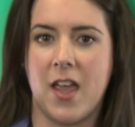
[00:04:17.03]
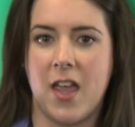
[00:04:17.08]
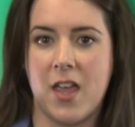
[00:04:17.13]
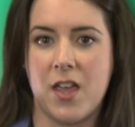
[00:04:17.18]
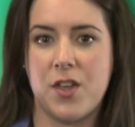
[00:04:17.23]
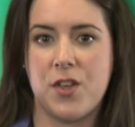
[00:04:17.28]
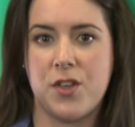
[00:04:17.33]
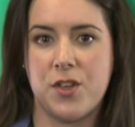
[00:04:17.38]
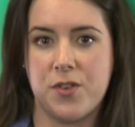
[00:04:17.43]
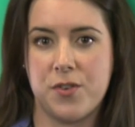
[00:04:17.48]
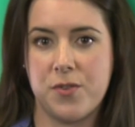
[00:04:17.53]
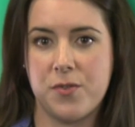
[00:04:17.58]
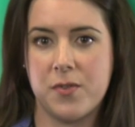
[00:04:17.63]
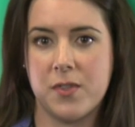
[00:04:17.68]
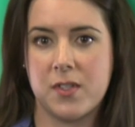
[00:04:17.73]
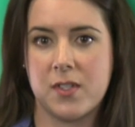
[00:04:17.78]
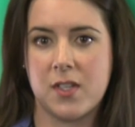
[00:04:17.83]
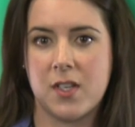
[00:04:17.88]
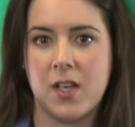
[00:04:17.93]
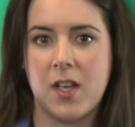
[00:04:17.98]

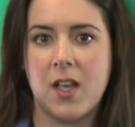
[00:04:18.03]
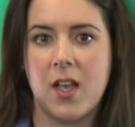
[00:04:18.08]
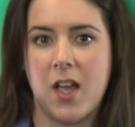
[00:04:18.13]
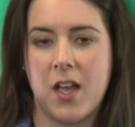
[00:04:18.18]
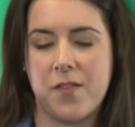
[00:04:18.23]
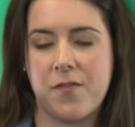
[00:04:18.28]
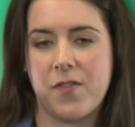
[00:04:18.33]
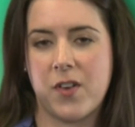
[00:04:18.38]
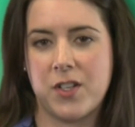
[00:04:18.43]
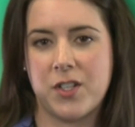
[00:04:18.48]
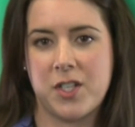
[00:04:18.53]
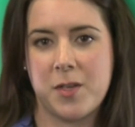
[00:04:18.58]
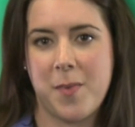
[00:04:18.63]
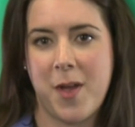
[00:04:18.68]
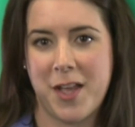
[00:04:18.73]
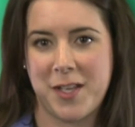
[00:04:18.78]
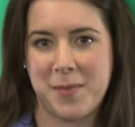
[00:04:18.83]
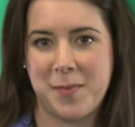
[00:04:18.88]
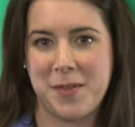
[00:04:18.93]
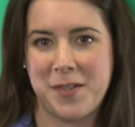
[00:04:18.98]

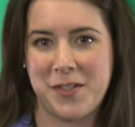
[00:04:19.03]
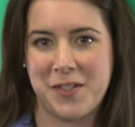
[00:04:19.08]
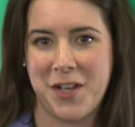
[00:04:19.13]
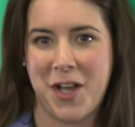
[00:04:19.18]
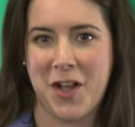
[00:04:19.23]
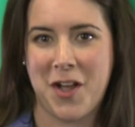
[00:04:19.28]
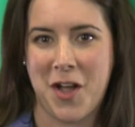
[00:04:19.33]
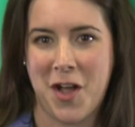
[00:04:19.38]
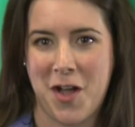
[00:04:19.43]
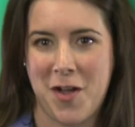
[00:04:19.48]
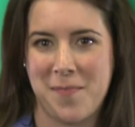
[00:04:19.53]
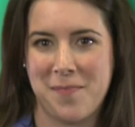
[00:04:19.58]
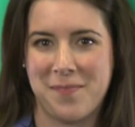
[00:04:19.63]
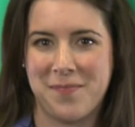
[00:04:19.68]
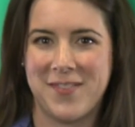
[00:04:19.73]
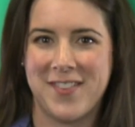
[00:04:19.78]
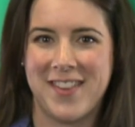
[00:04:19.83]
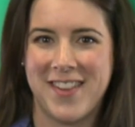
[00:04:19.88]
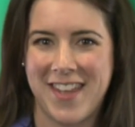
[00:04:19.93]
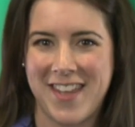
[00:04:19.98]
ahughes@friendshiphospital.com.
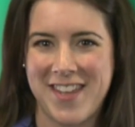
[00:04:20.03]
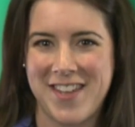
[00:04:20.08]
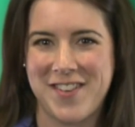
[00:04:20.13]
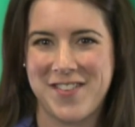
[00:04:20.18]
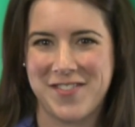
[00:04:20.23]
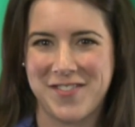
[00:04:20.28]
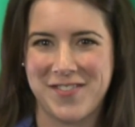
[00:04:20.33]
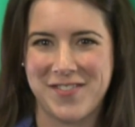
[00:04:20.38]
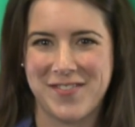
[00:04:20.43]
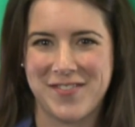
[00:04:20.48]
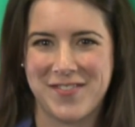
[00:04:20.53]
Thank you.